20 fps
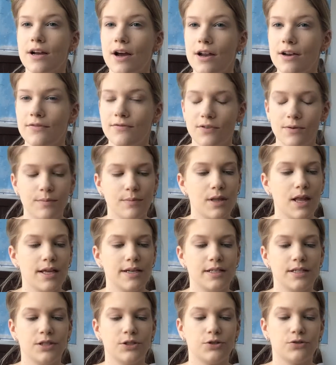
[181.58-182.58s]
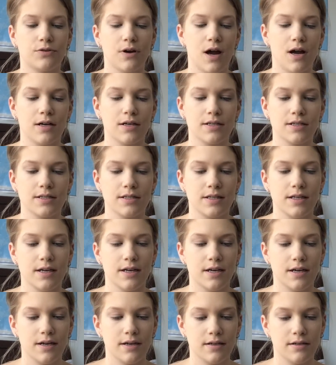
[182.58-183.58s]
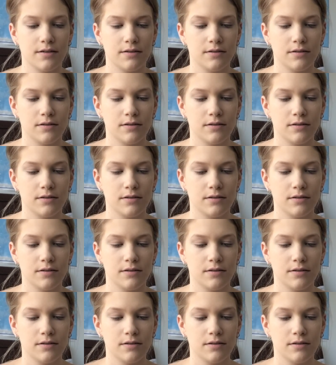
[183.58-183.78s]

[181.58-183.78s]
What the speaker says: I got it from London Drugs. The